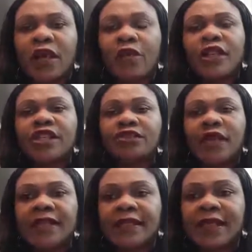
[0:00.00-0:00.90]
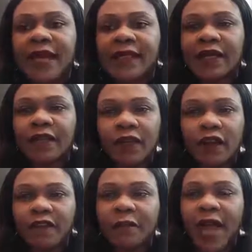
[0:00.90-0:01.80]
which is really sad, is that a lot
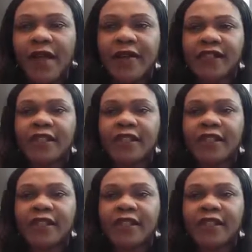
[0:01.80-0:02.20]
of parents,